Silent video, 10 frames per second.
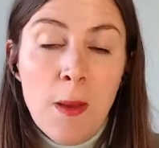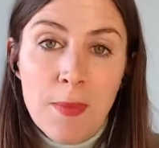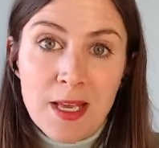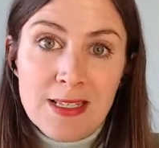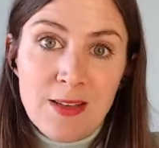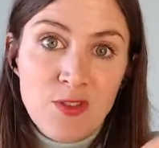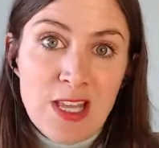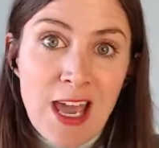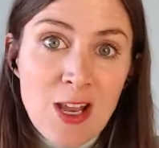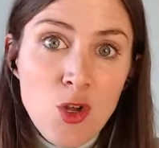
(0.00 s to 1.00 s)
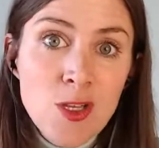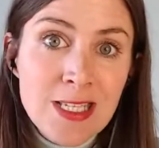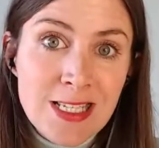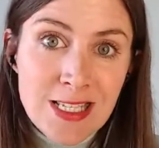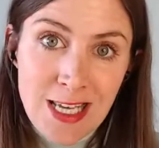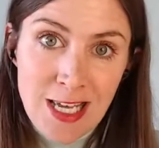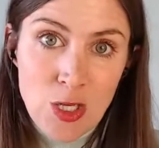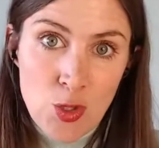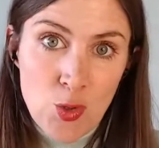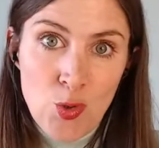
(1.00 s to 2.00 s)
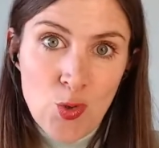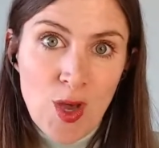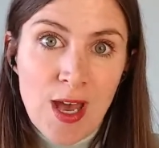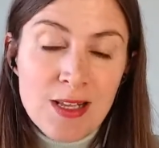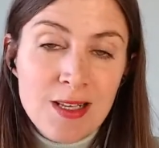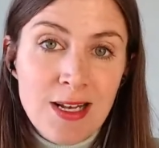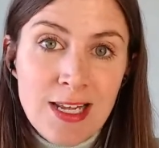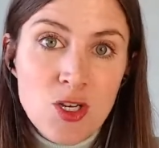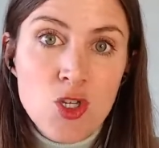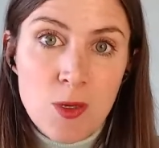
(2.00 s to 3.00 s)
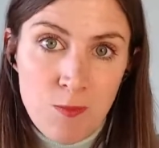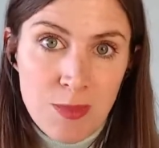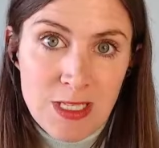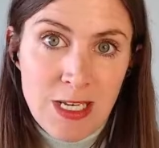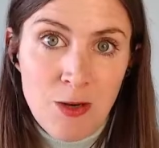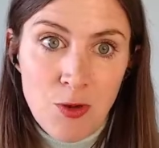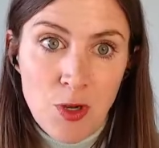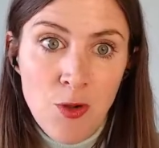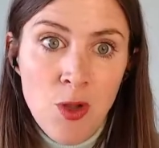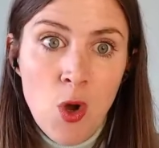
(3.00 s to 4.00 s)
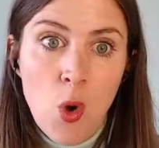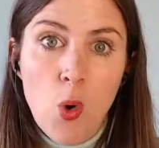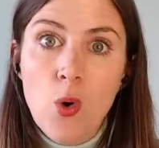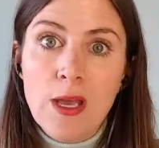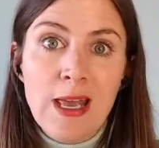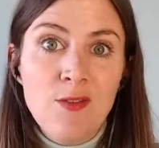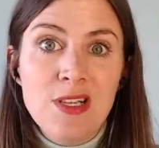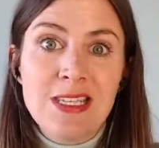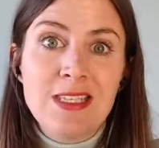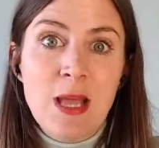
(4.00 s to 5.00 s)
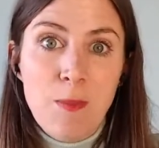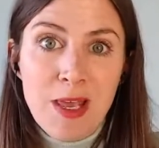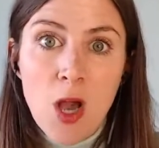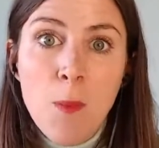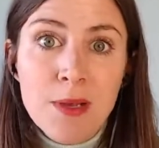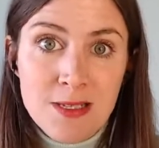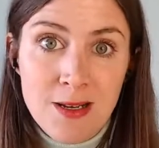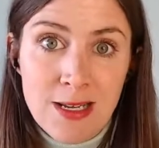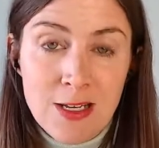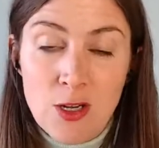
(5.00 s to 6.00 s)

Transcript: Because if they don't see you as a leadership material or even stepping up as a leader,